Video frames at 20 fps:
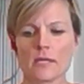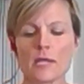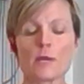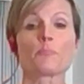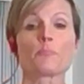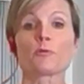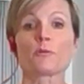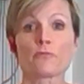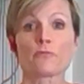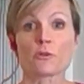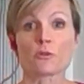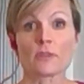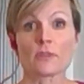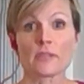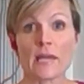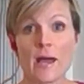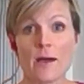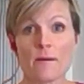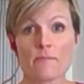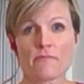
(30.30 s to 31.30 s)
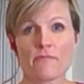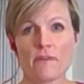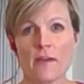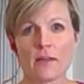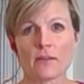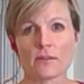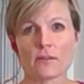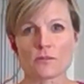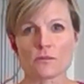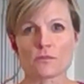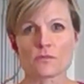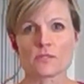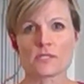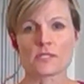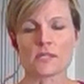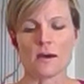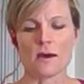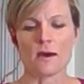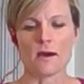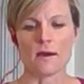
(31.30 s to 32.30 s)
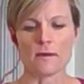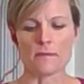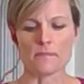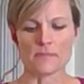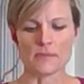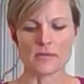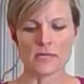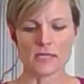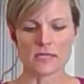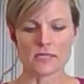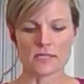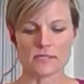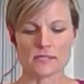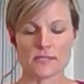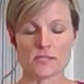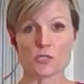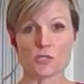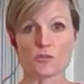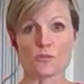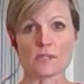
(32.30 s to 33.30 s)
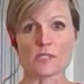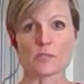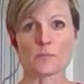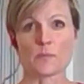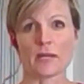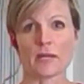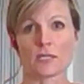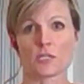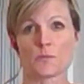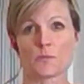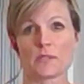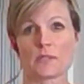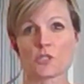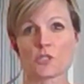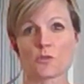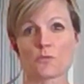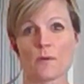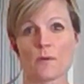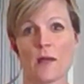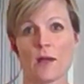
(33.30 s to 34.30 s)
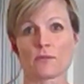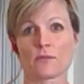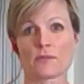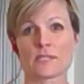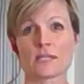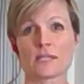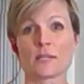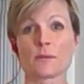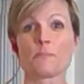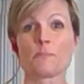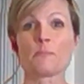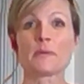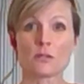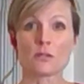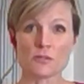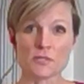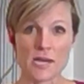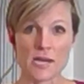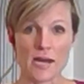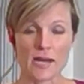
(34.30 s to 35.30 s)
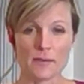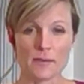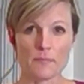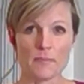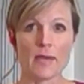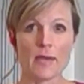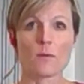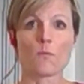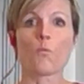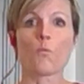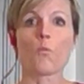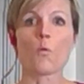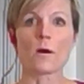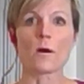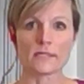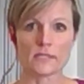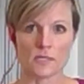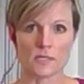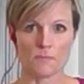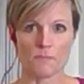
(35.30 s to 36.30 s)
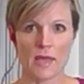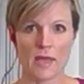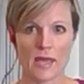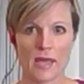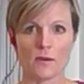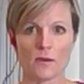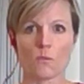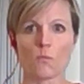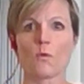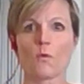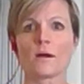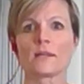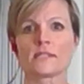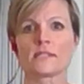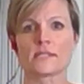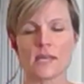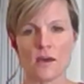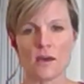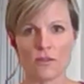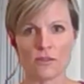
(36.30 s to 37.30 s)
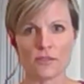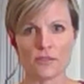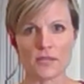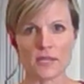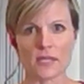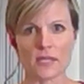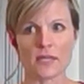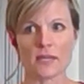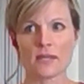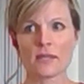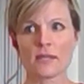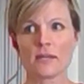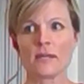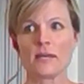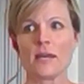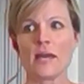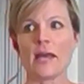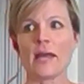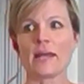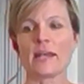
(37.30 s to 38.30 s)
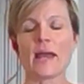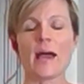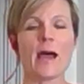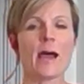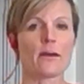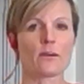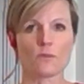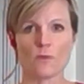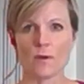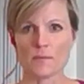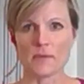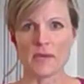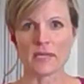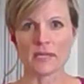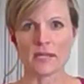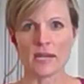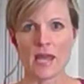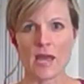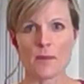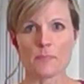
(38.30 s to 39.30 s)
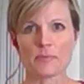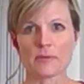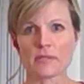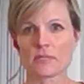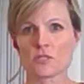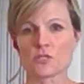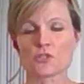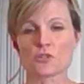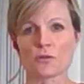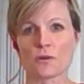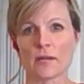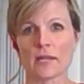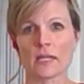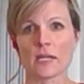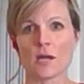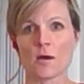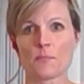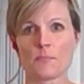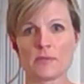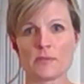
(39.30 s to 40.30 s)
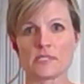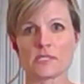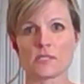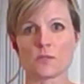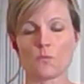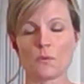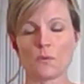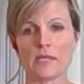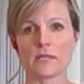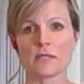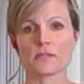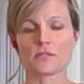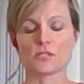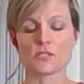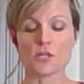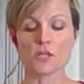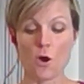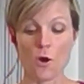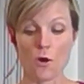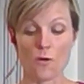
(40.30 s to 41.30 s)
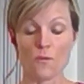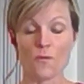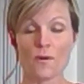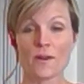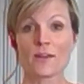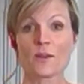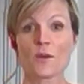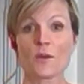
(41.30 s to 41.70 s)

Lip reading: improve their lab values is the stress management surrounding mealtime and what to make, what's healthy, and how do I make it happen during a busy week. So